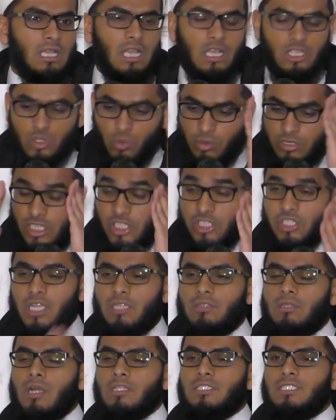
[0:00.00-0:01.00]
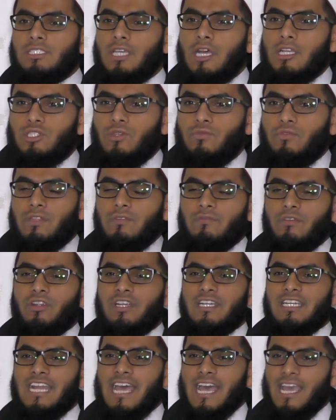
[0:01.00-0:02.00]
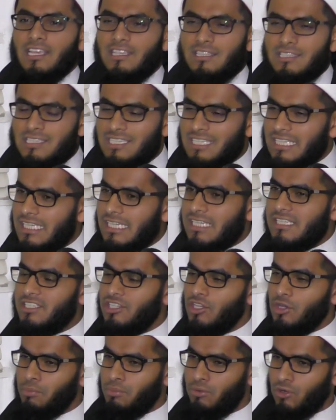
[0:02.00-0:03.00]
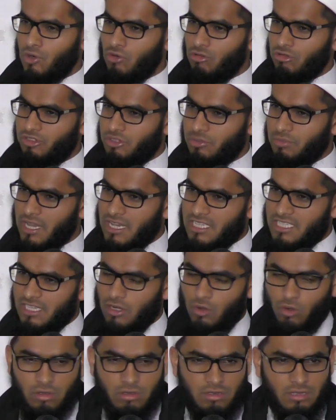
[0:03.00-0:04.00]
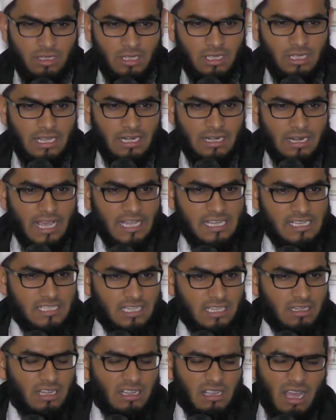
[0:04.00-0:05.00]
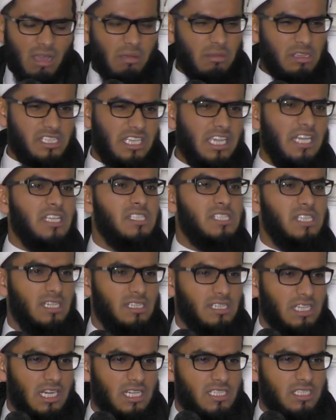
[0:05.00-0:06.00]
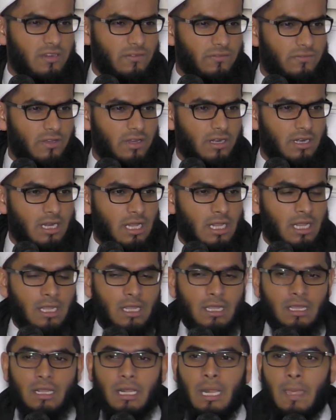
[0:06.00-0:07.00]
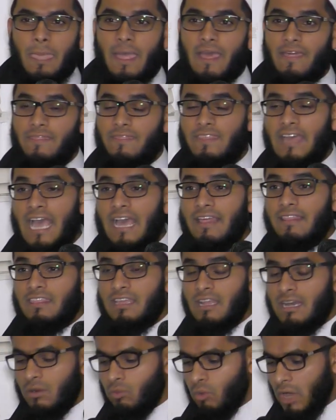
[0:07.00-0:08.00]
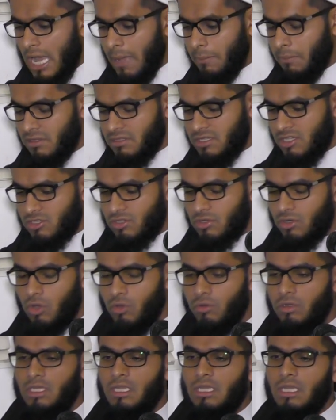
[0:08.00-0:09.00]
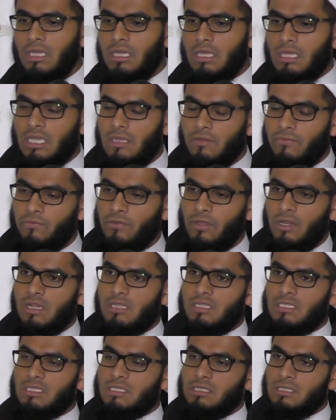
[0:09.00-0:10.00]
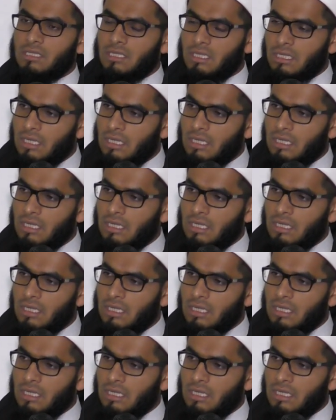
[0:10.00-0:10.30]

And so we see Shaytan starts off with a very nice, easy approach, makes it look nice and how it's innocent fun. And that then what happens is slowly it fills